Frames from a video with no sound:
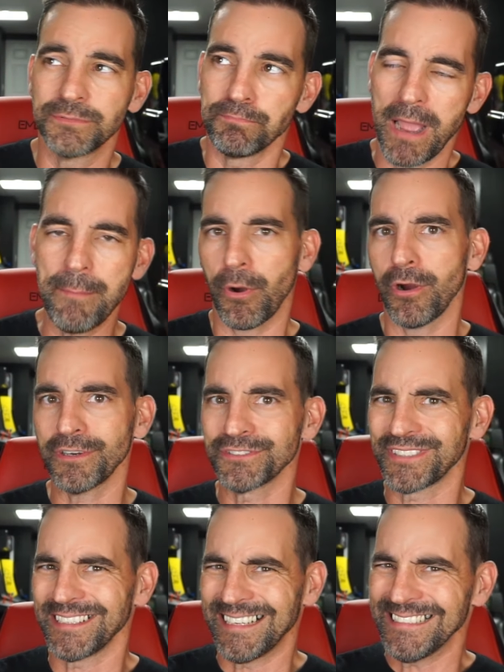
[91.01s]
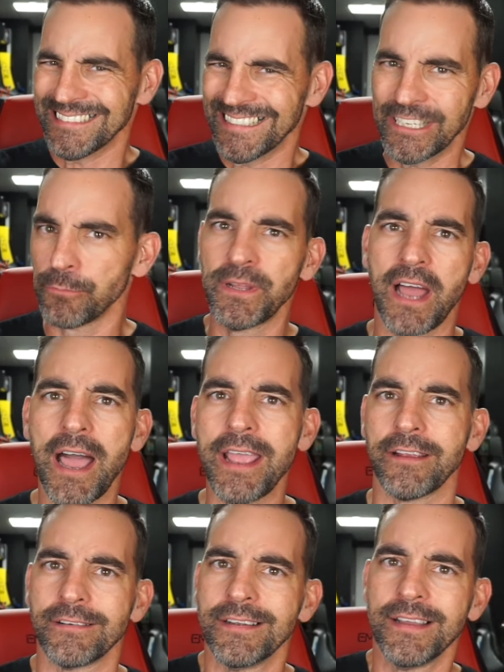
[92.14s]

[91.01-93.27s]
my bar is a little bit higher.